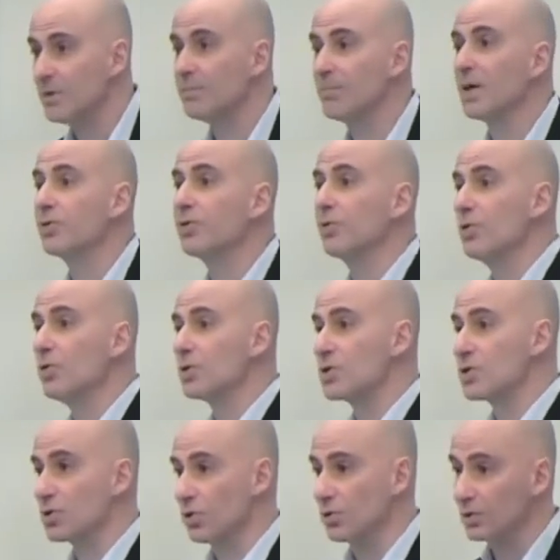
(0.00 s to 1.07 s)
but
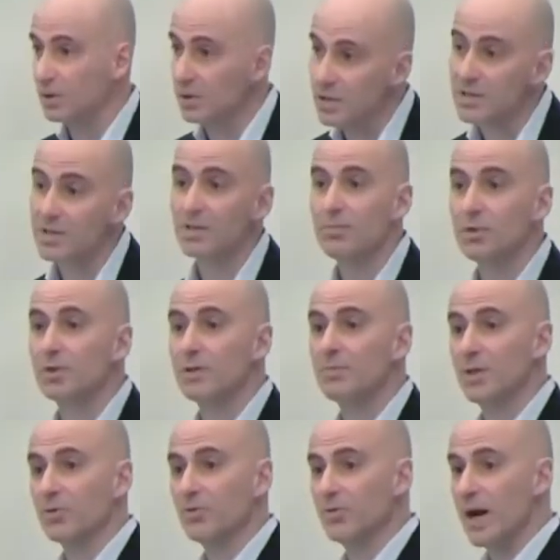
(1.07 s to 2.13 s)
also distributed
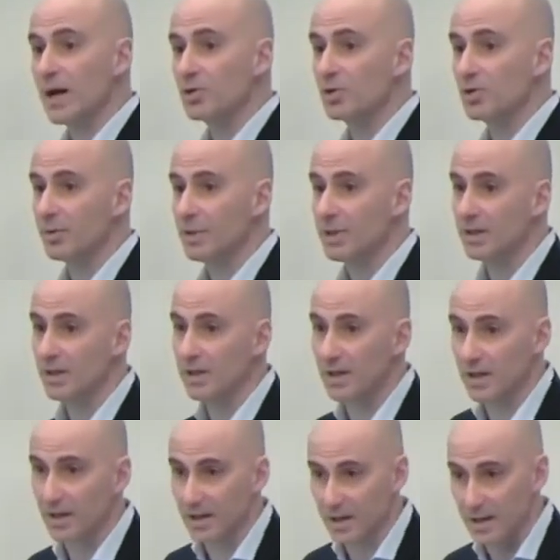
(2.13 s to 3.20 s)
manufacturing
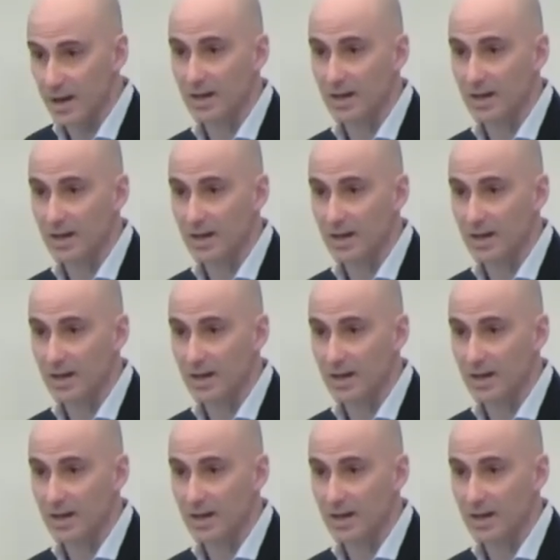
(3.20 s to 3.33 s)
uh,